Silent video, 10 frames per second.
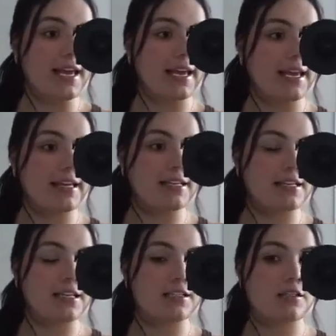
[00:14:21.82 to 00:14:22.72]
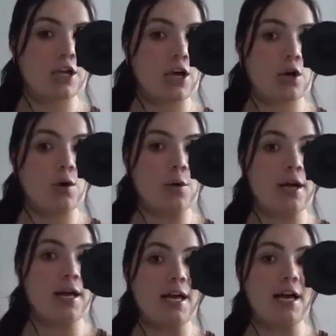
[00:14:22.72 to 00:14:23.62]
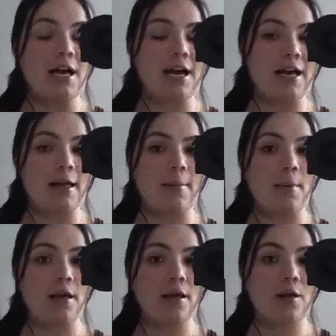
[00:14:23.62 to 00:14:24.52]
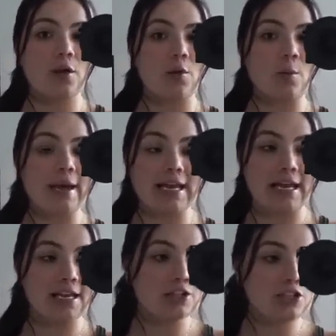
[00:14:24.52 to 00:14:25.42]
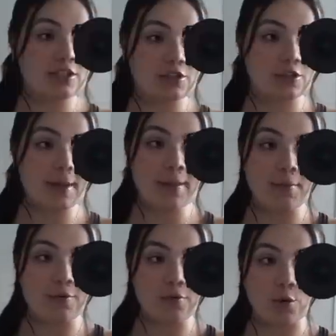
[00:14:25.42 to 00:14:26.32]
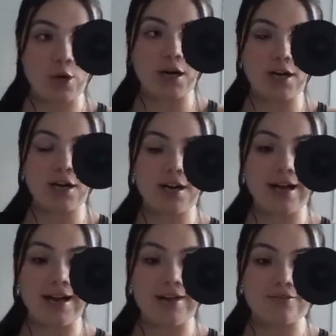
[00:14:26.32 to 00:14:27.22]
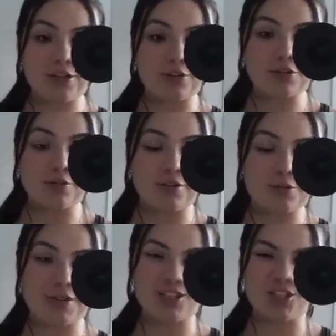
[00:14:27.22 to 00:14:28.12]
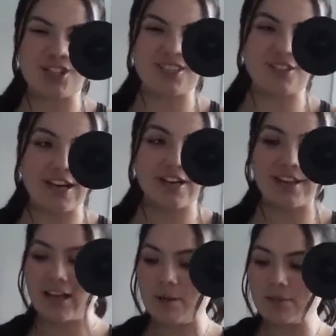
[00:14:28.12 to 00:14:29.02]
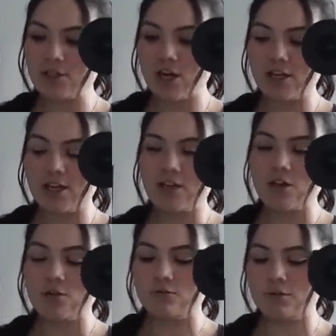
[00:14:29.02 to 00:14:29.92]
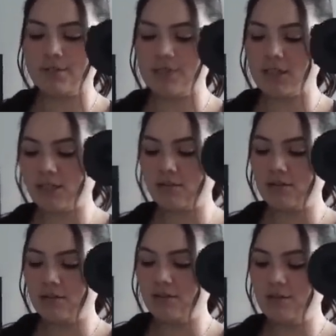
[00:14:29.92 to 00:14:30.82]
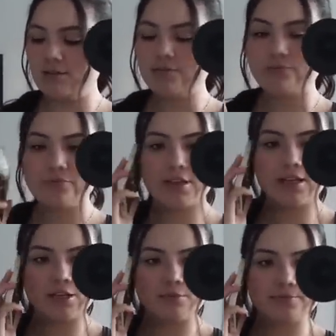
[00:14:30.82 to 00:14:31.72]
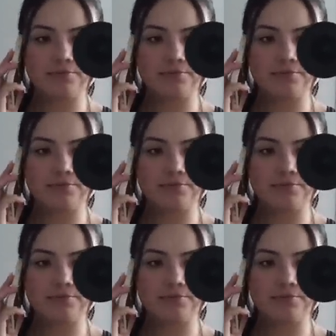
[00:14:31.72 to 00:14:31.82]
And so, I'm waiting just a little bit before I have to go do the first one, because she's still kind of, like, up and talking. Oh, hold on 1 second. Hello.